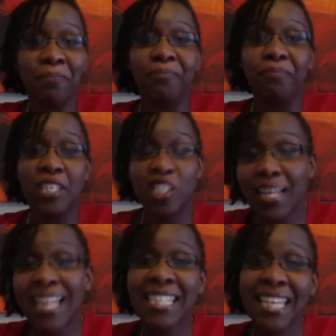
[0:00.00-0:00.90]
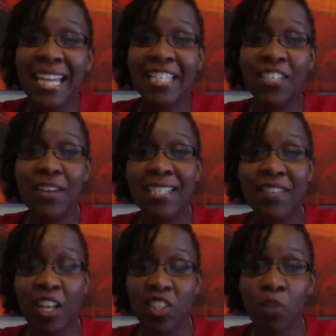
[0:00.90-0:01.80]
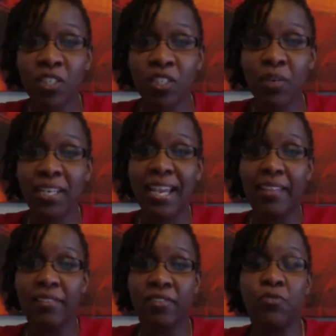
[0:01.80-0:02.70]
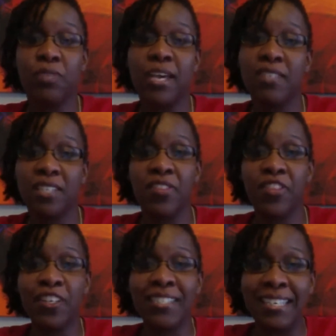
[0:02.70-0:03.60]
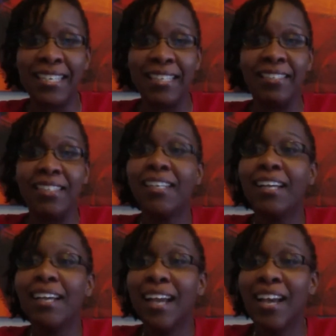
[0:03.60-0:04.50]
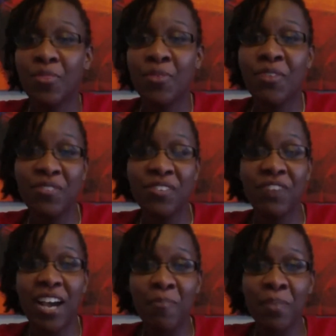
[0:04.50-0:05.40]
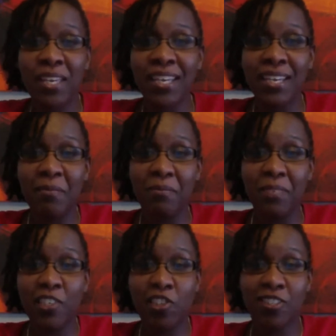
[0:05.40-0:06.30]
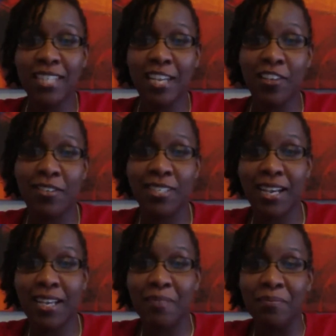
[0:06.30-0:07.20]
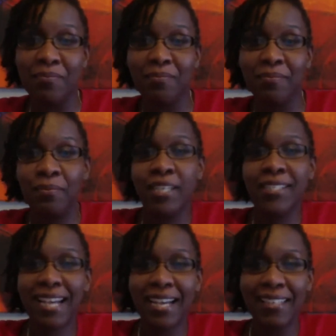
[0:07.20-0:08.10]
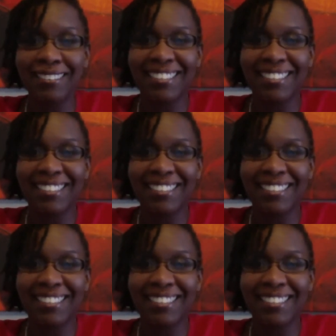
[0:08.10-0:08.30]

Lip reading: Mm-hmm. So that's the answer as of October 28th, 2013 at 3:55 p.m. Eastern Standard Time. Praise God.